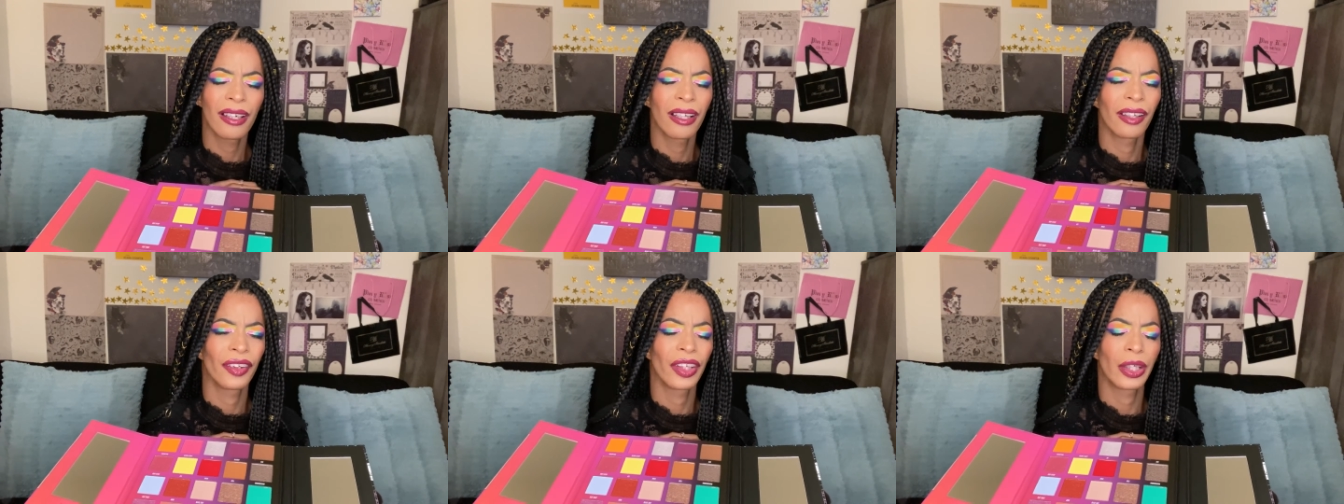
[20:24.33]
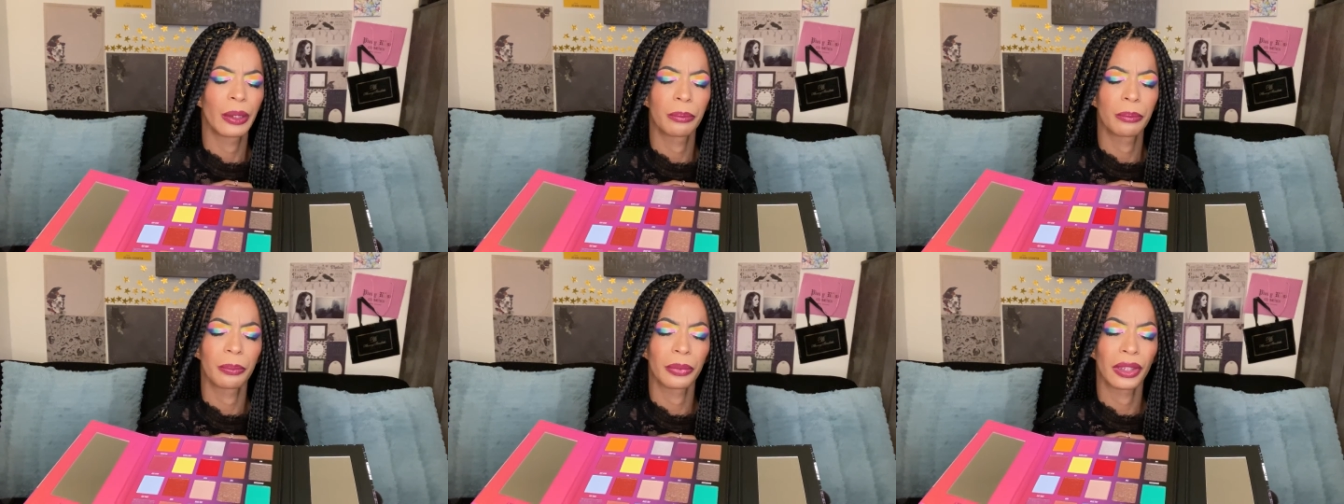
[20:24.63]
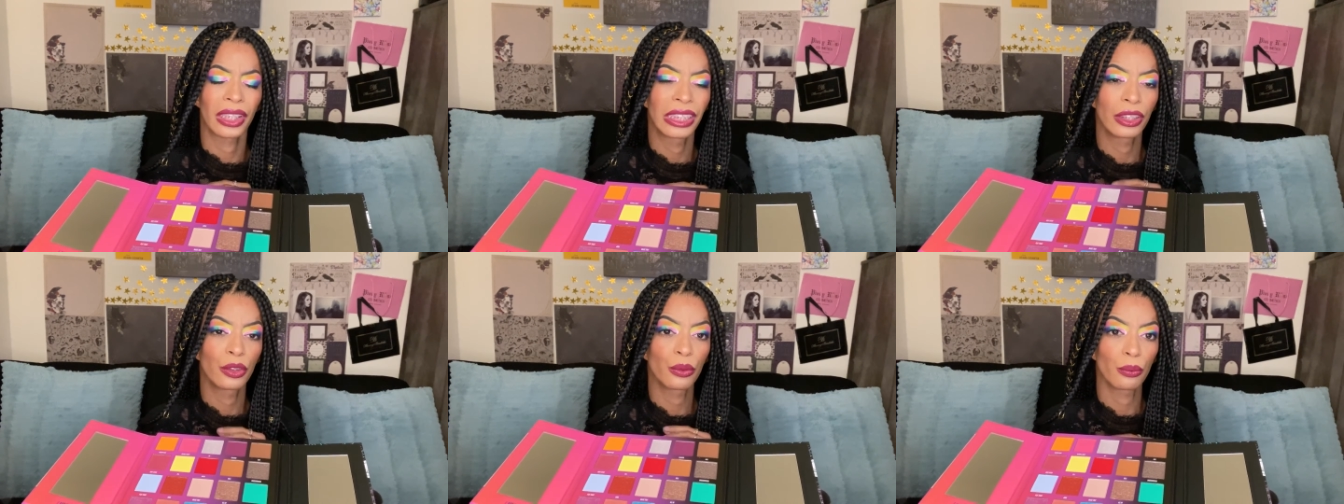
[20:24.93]
they
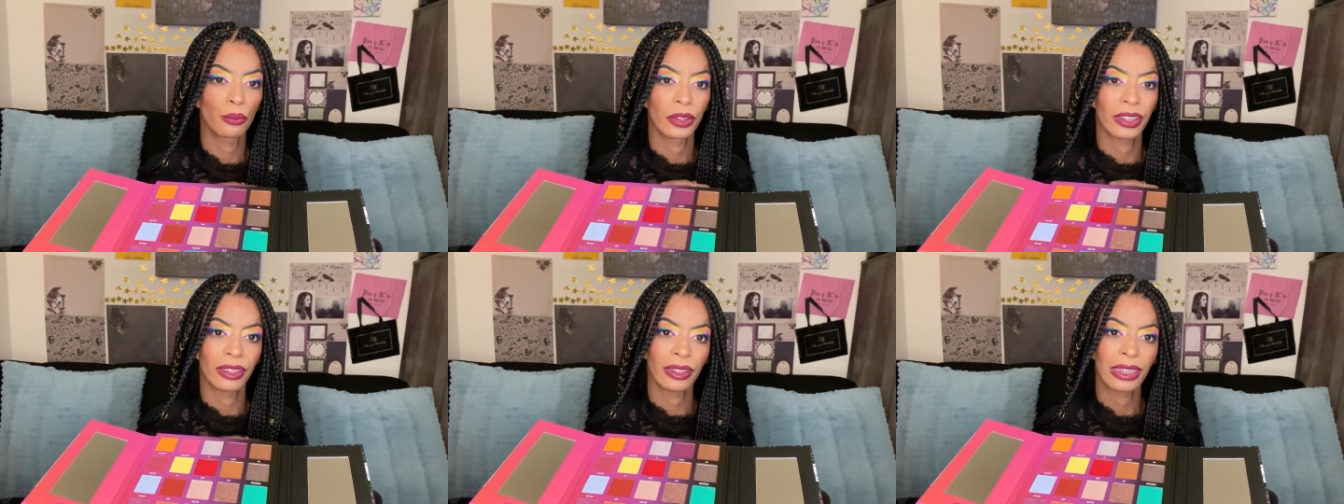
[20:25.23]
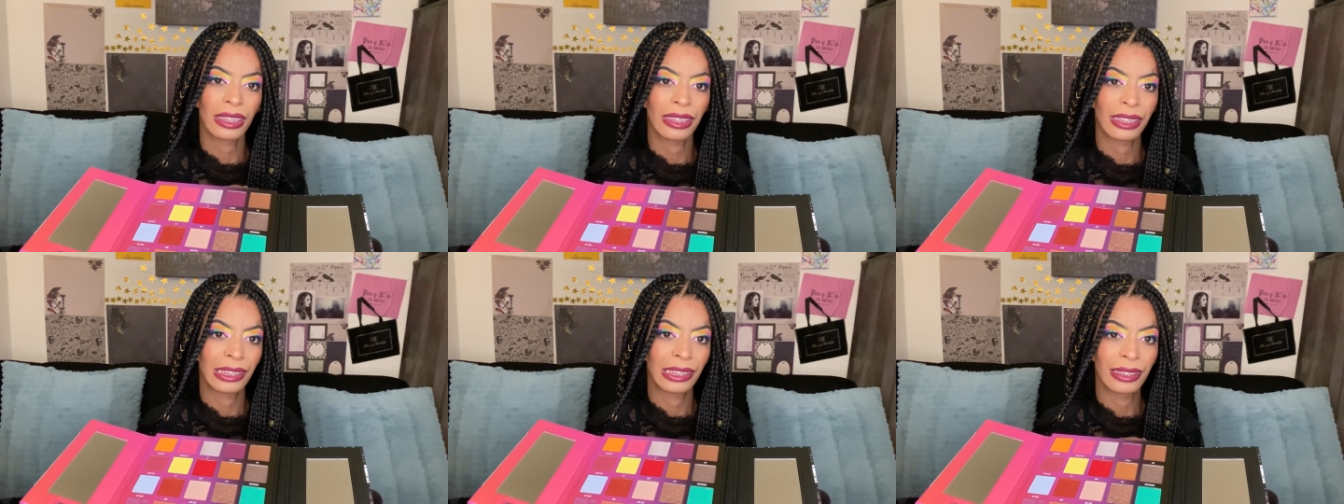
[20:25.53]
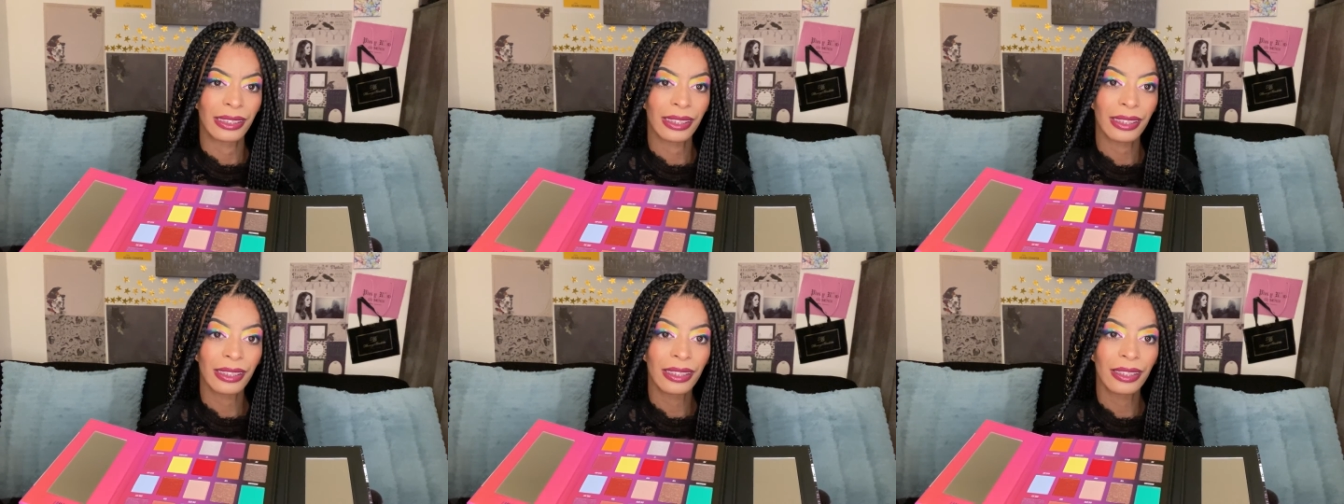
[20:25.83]
blend really
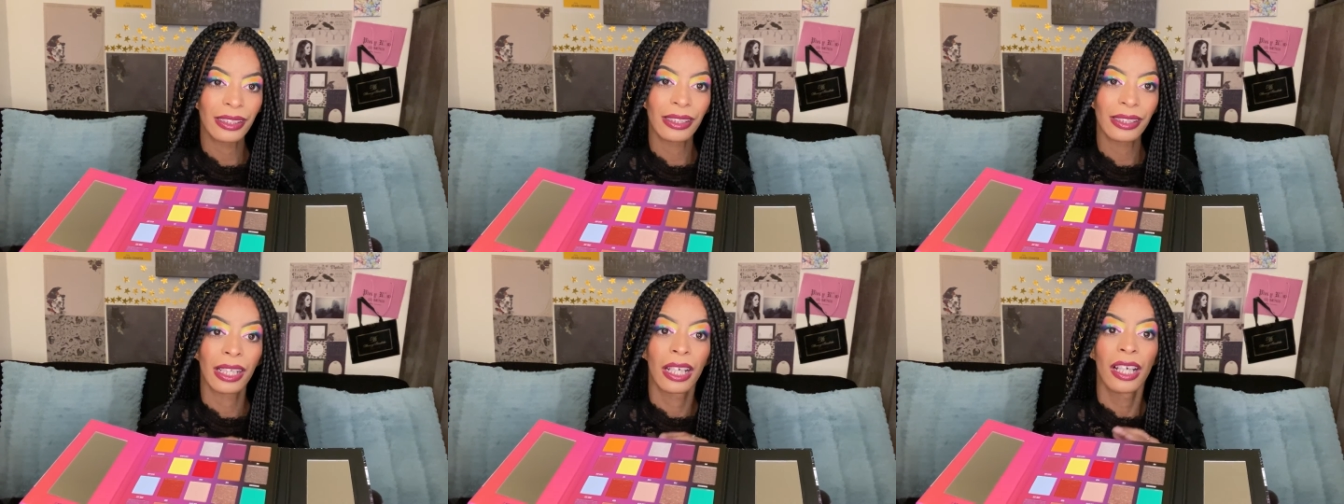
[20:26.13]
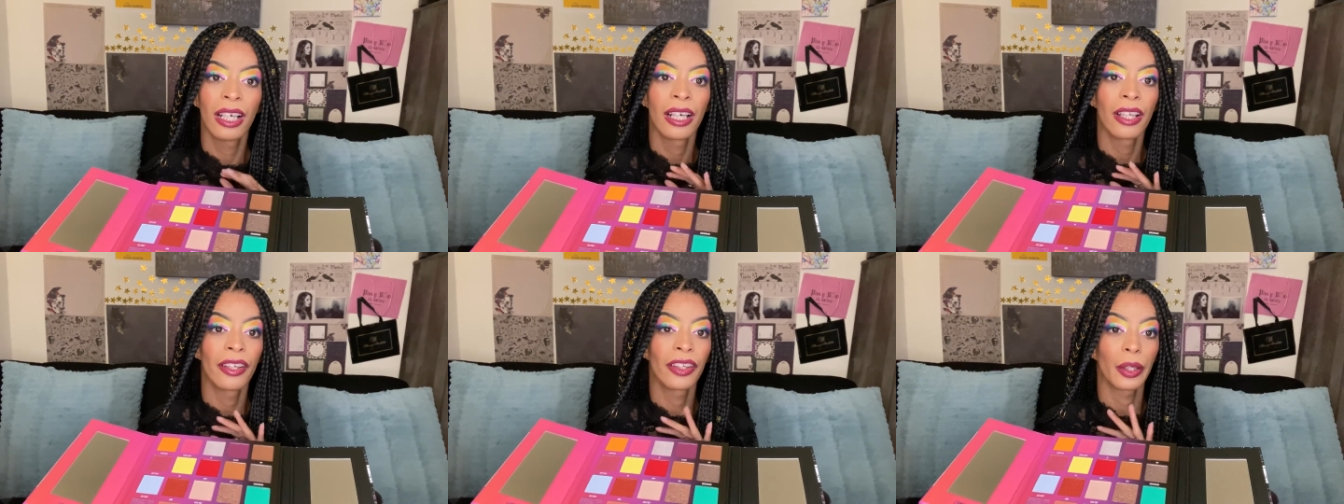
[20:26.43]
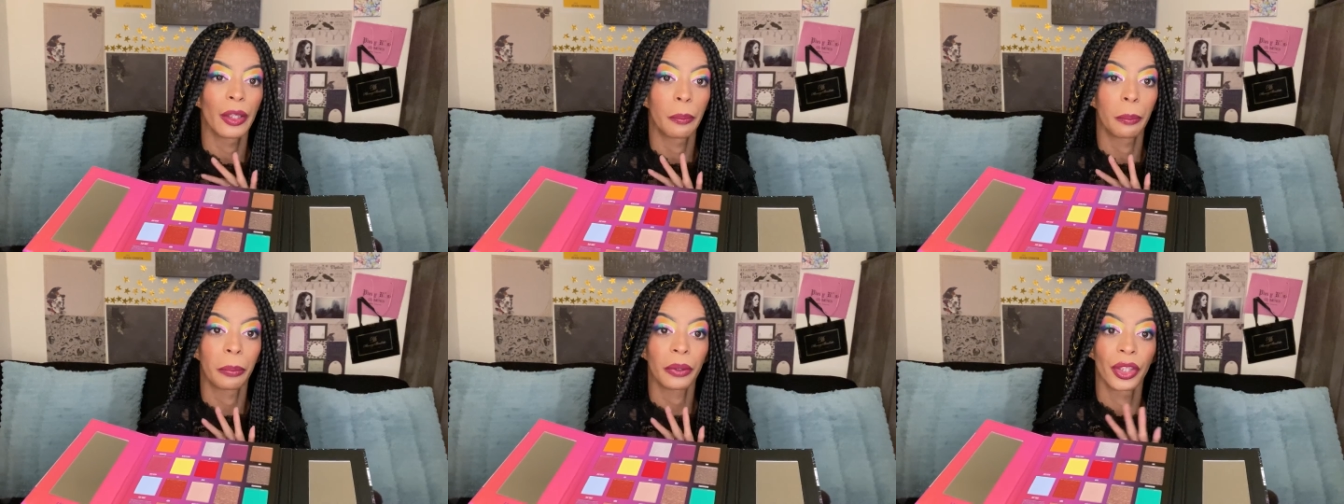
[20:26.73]
easily,
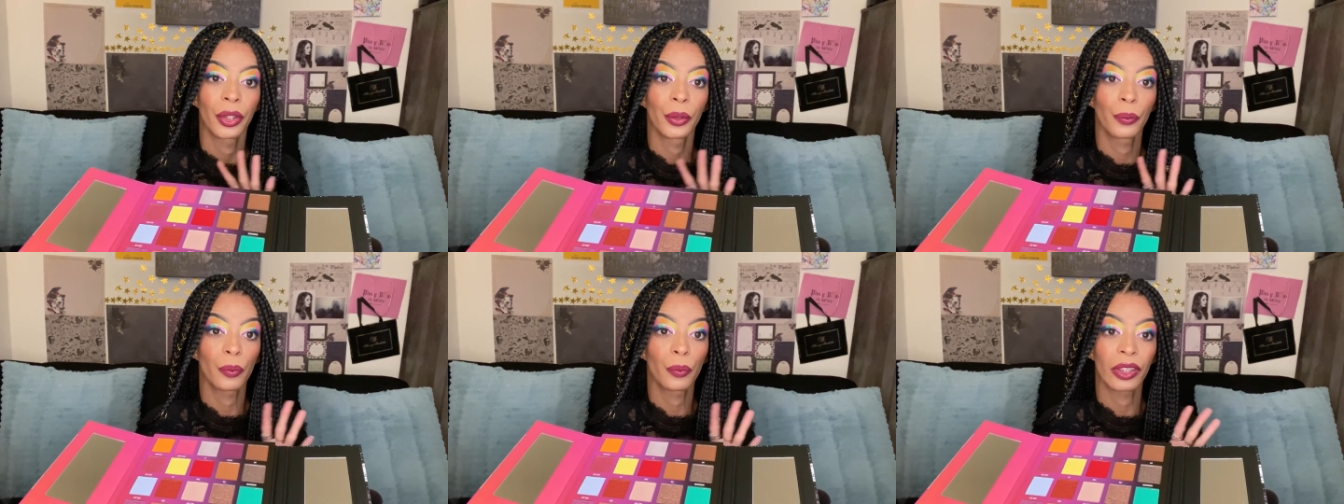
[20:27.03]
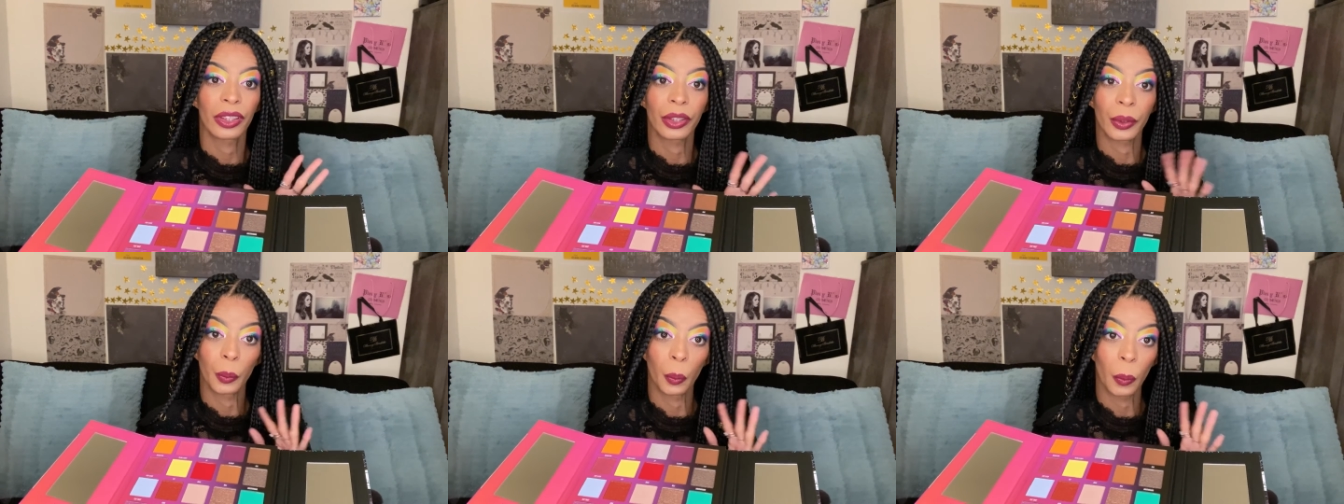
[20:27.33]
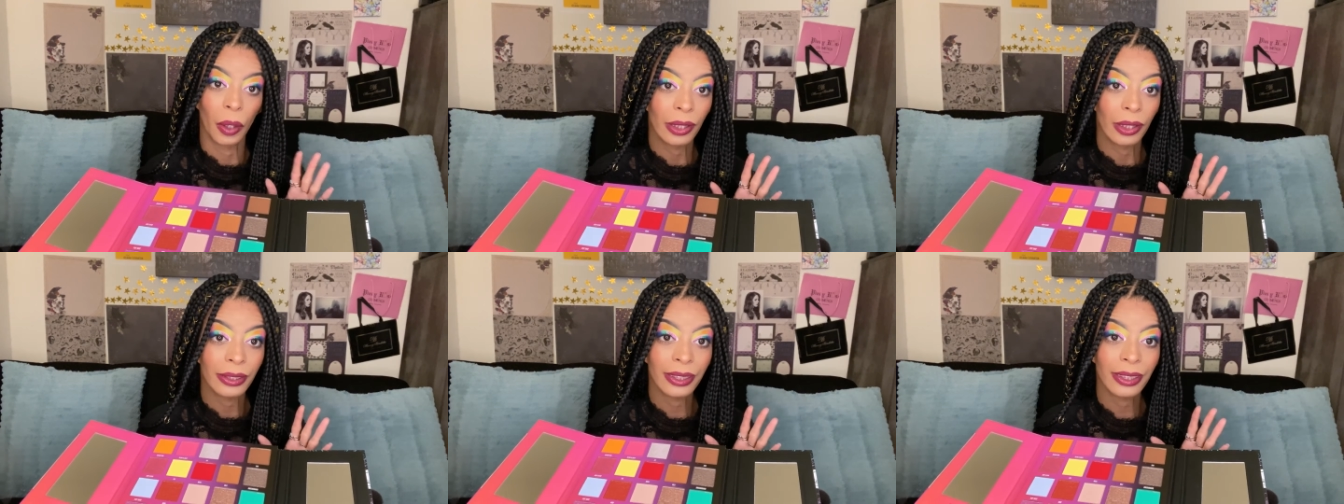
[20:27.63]
they blend really
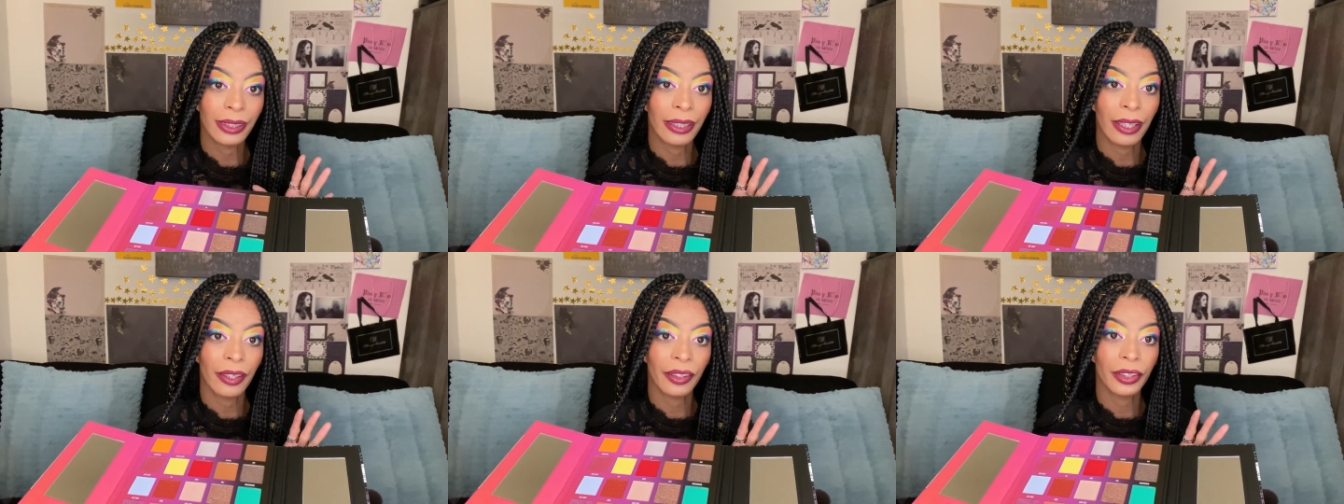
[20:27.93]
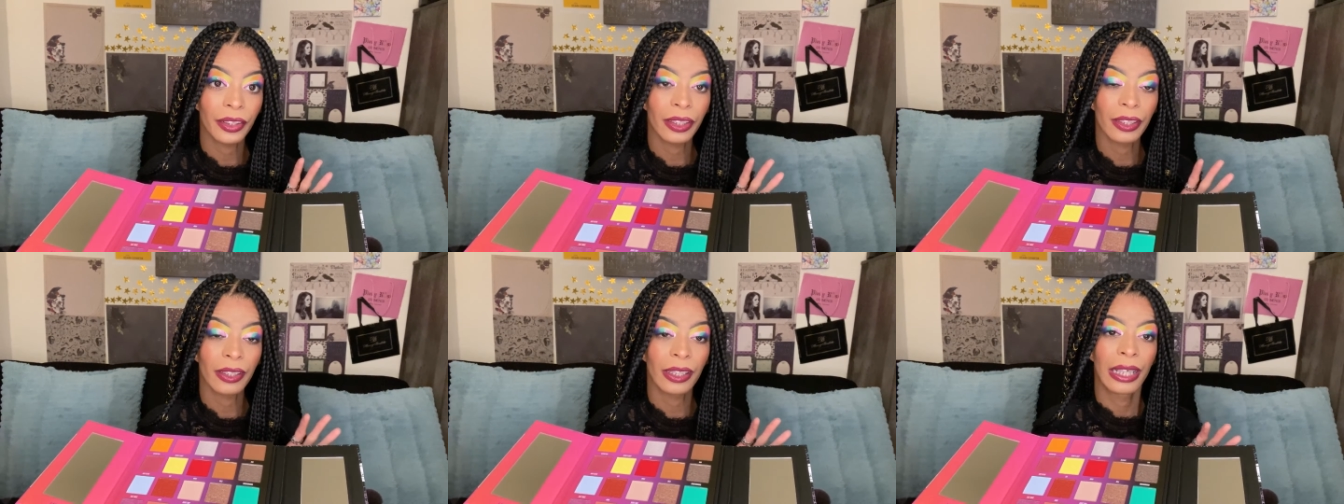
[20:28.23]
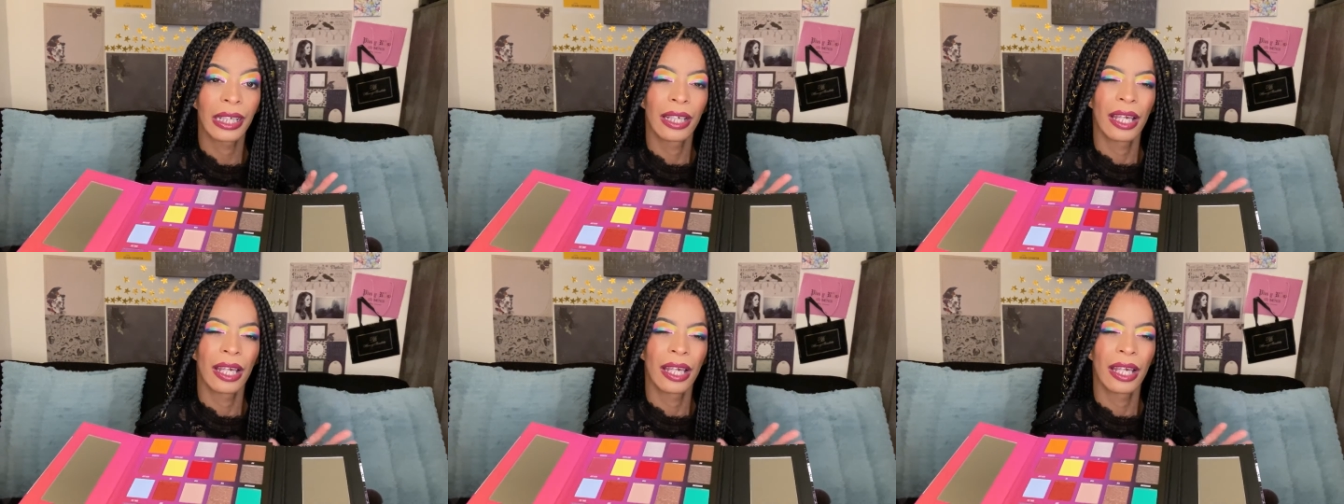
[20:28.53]
well together.